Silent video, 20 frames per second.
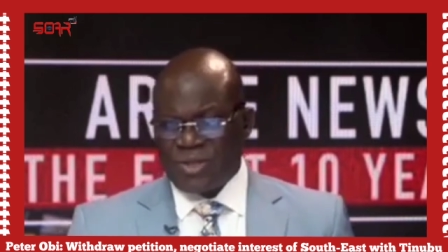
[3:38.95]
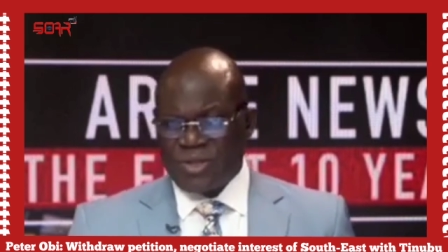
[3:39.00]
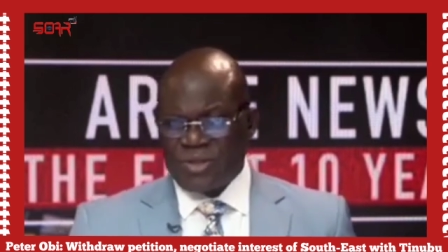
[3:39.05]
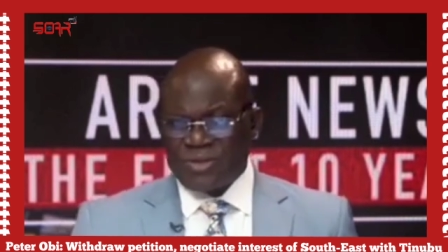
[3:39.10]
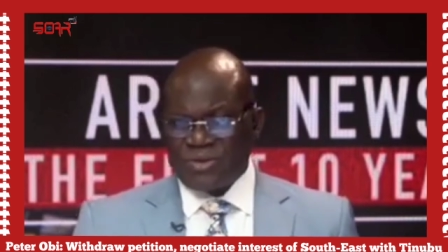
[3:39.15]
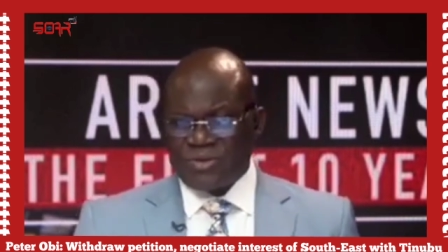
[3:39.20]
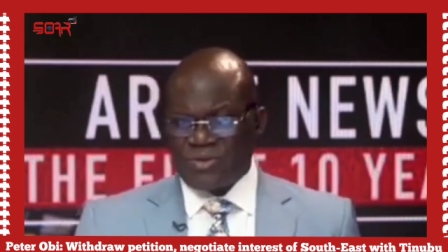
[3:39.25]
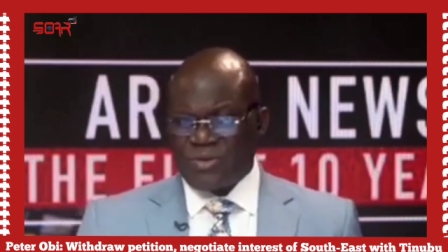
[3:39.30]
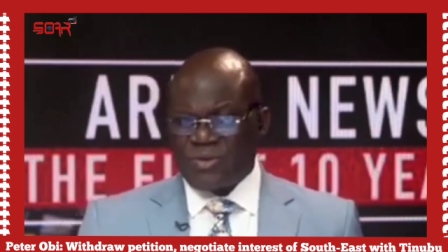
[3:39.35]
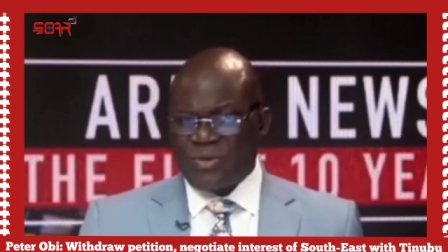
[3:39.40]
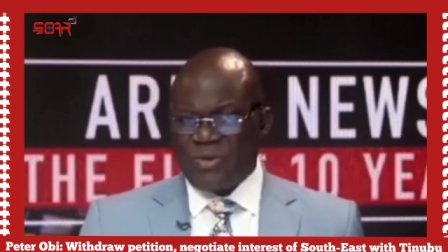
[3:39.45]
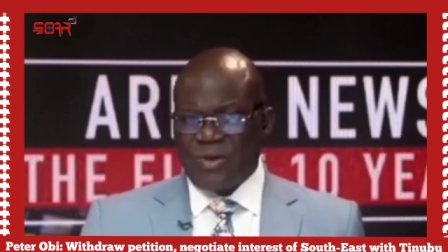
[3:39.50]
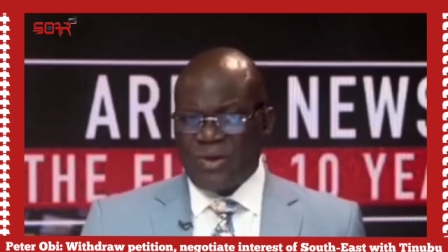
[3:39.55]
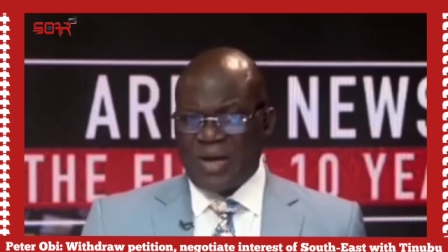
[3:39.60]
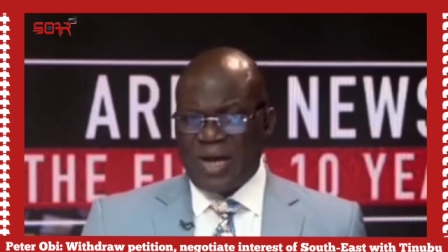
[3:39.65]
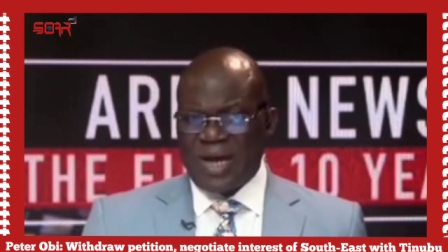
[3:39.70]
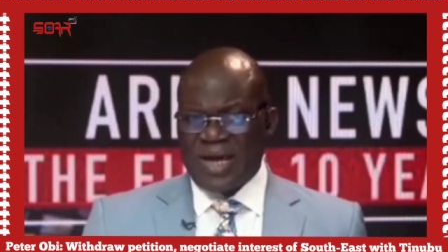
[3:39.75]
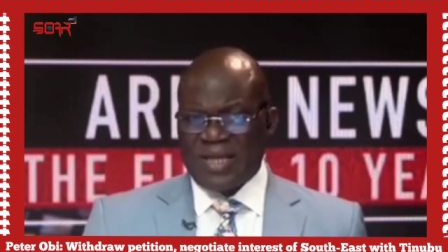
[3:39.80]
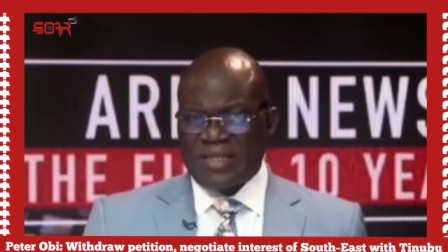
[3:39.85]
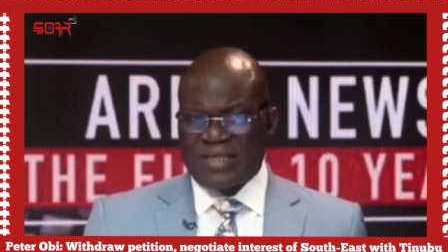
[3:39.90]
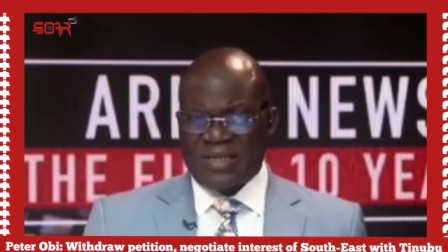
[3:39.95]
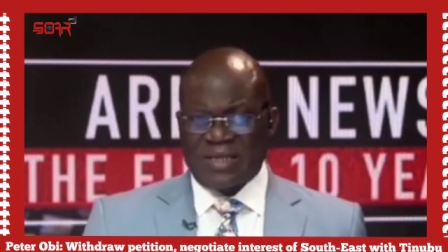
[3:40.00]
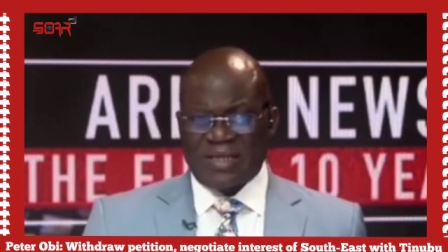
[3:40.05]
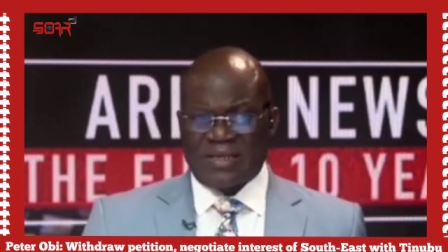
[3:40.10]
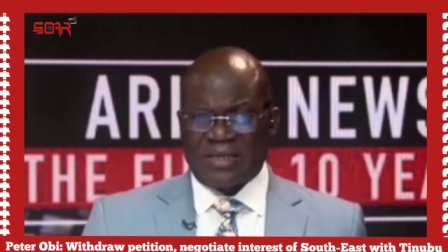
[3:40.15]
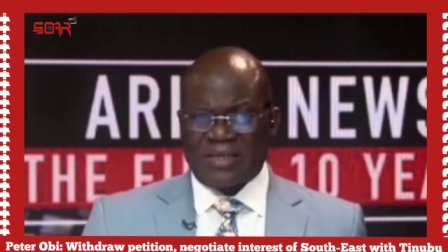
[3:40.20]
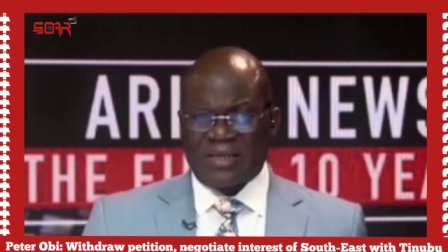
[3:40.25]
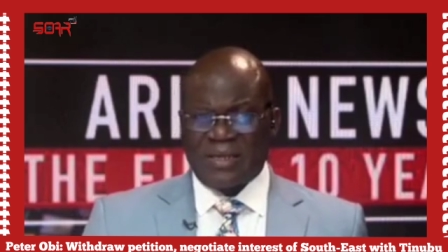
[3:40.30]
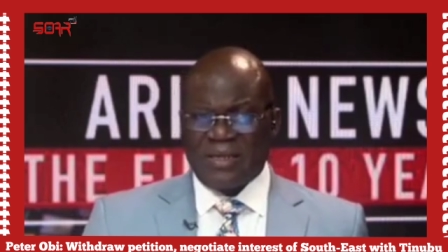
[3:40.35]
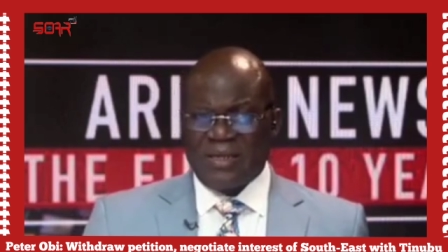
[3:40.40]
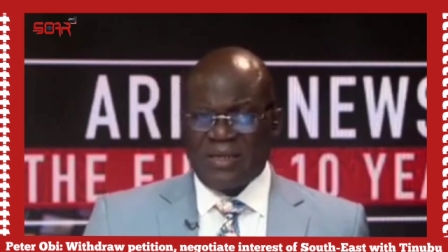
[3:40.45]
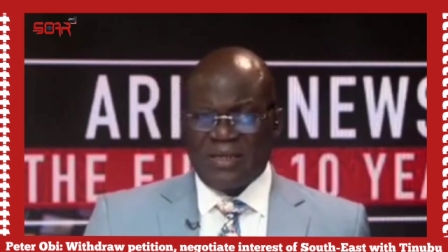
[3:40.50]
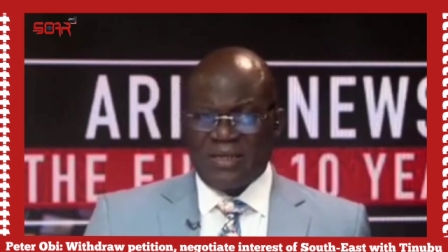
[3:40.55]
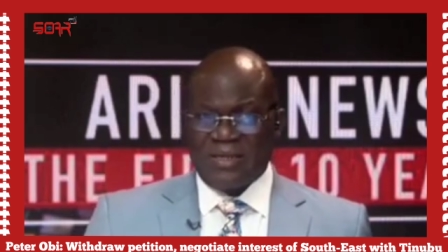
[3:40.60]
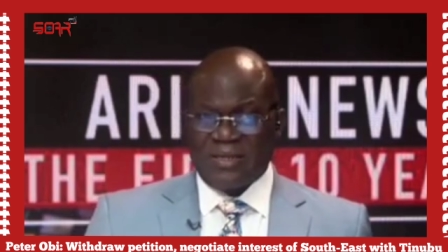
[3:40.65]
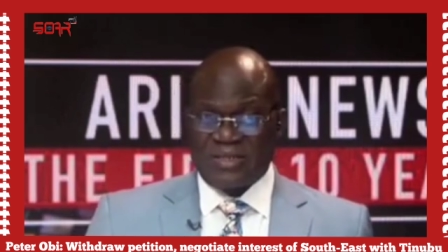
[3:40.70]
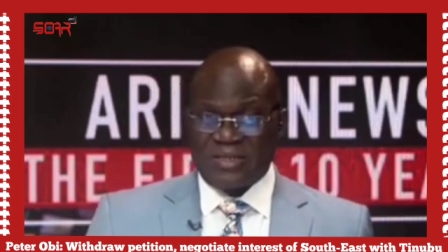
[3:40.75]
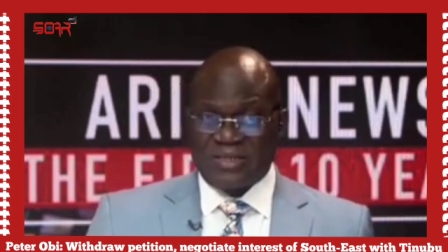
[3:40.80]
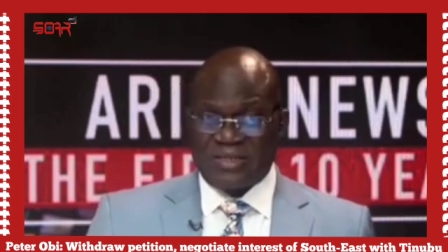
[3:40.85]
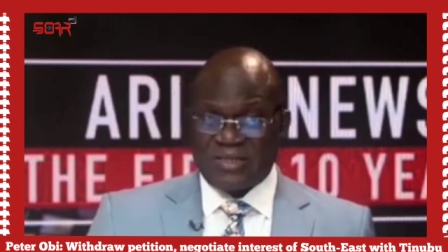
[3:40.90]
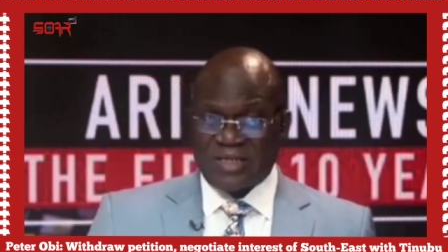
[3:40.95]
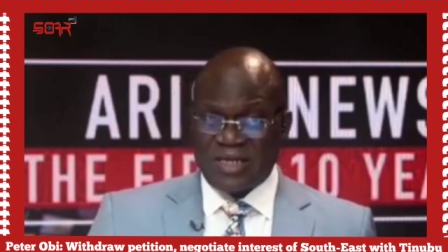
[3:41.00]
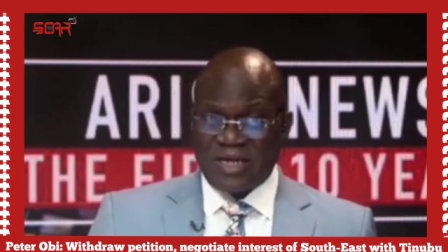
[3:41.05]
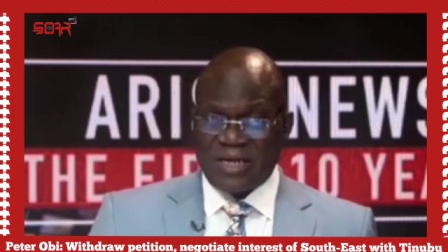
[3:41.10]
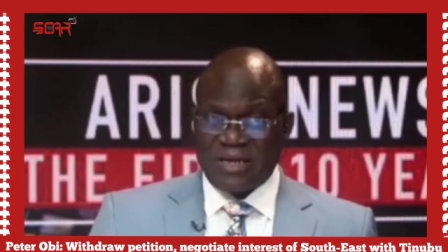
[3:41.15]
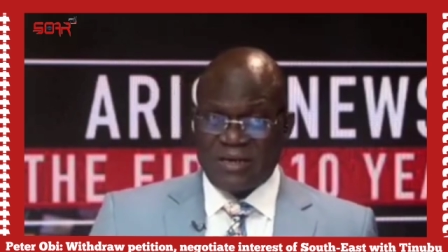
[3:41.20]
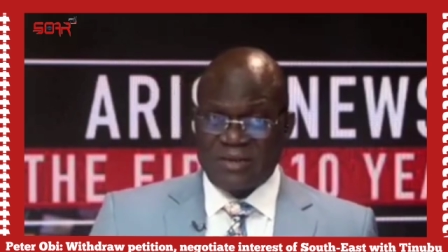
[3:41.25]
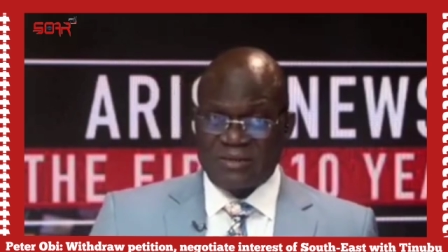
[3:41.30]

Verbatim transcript: So I think it's uh,